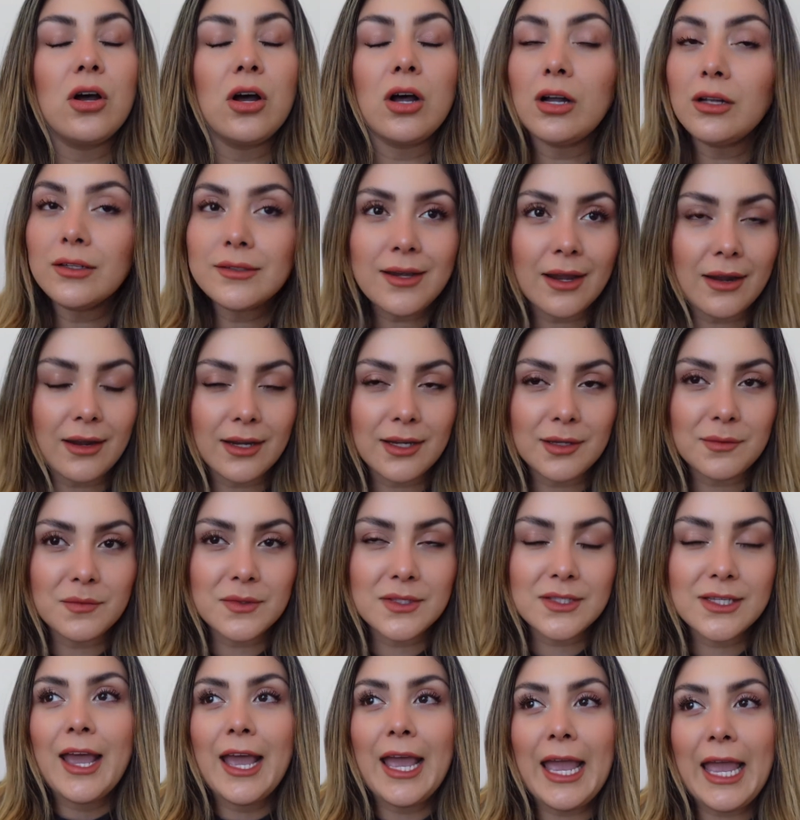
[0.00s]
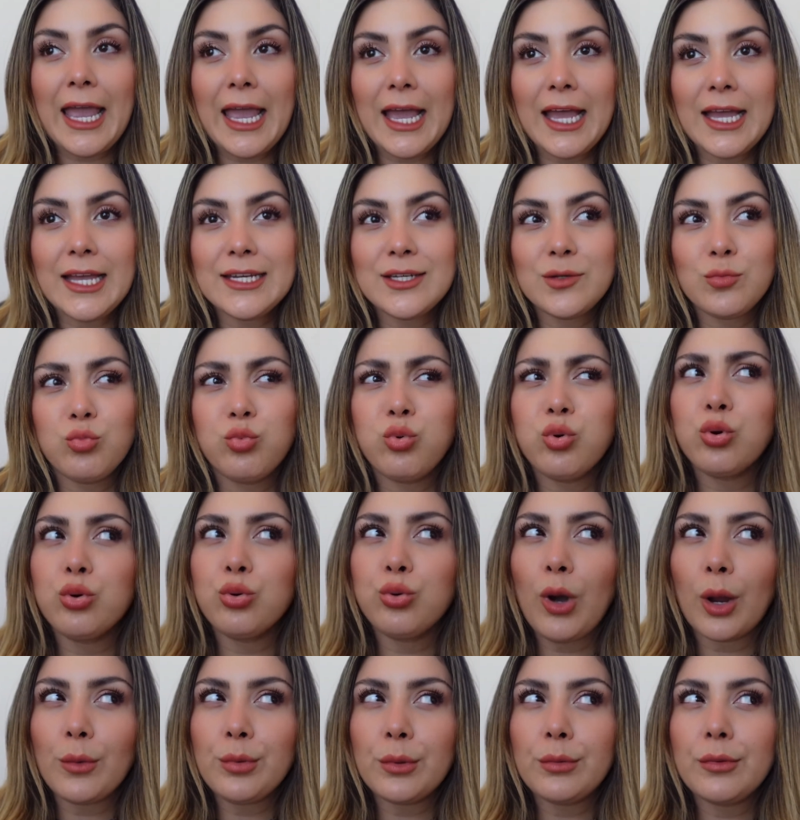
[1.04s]
all times and
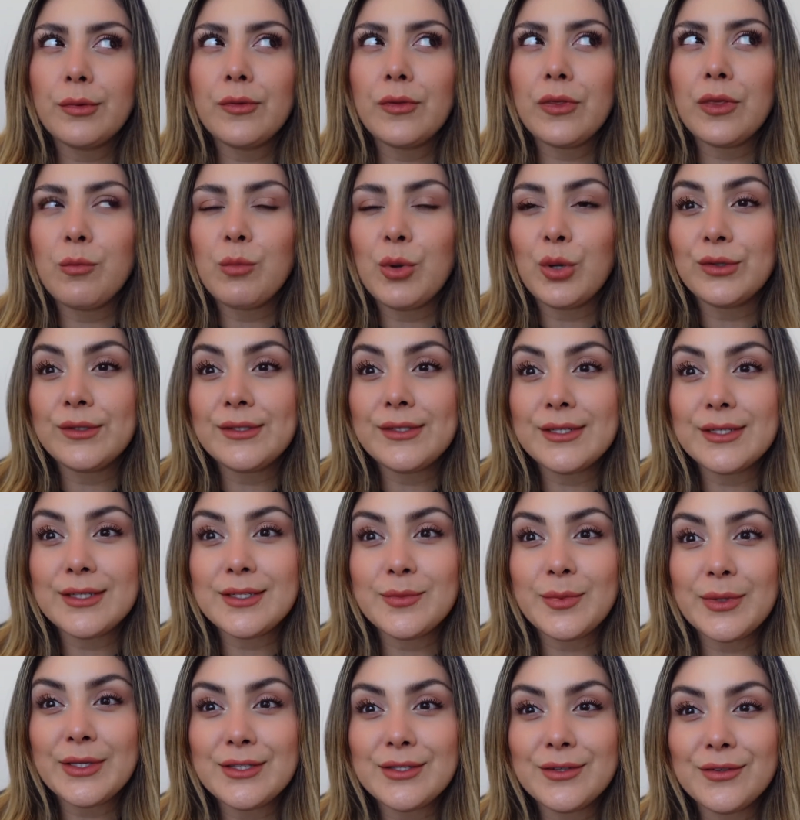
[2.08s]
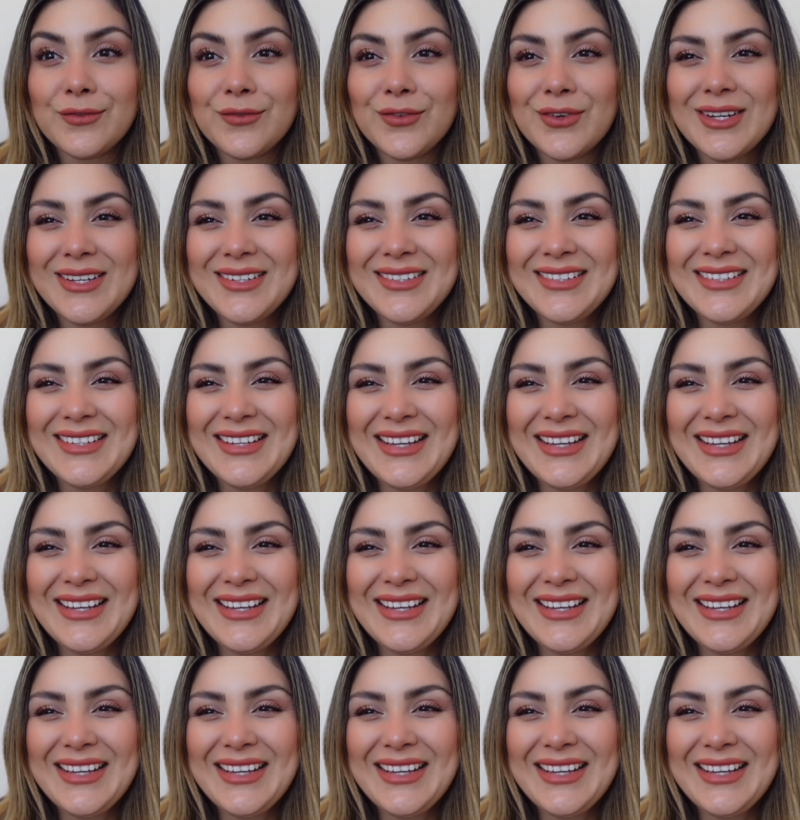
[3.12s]
probably the most expensive one.